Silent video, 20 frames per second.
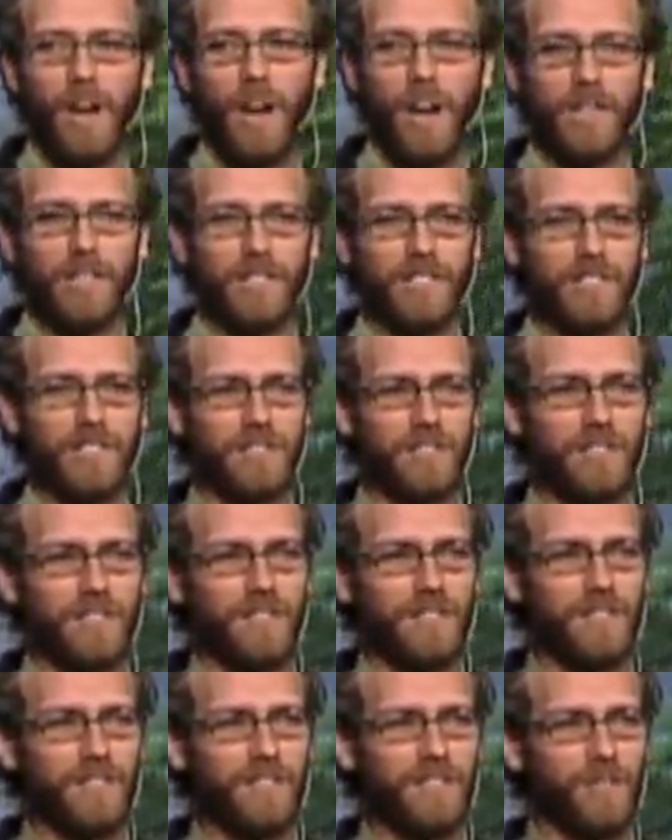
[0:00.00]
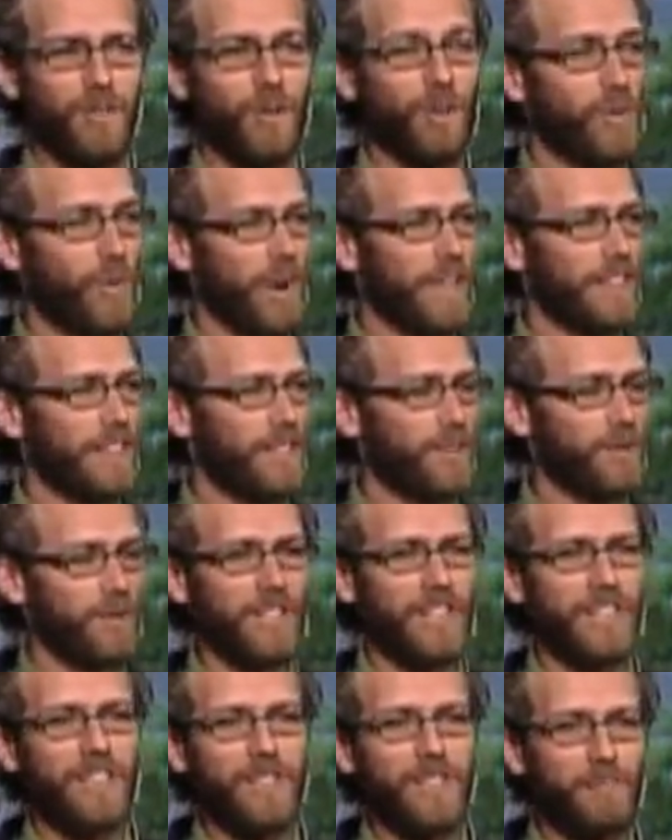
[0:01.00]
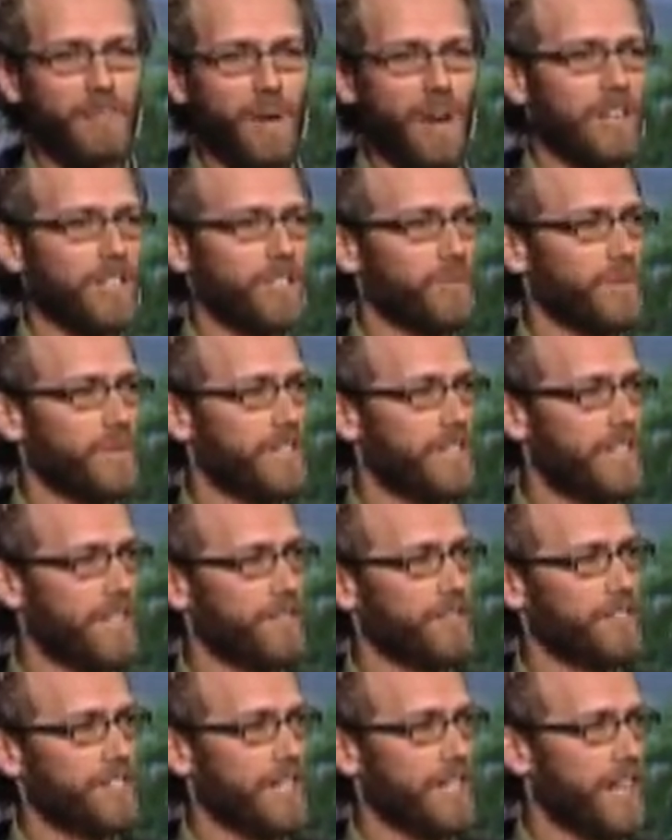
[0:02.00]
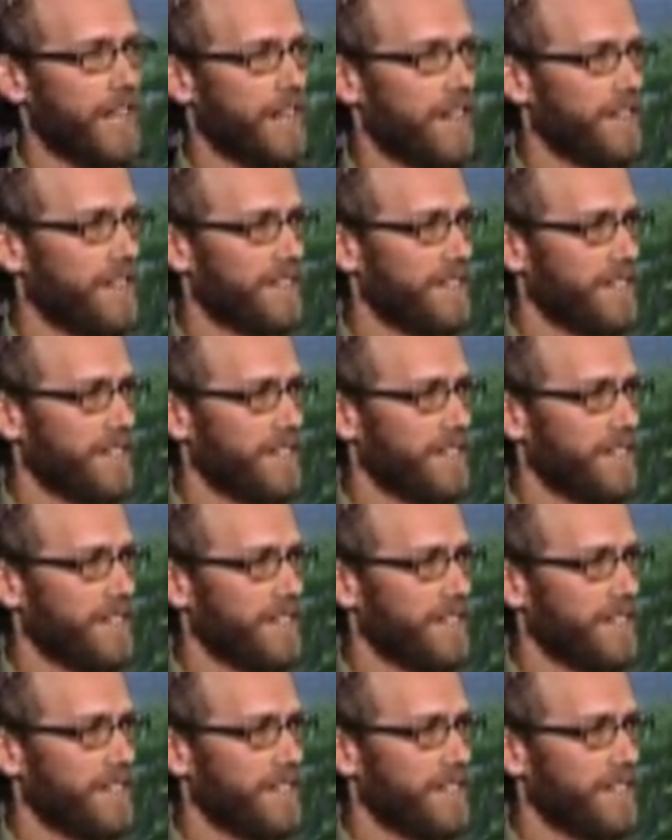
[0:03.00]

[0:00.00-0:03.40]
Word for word: box, or quite literally, the box with the devils in it.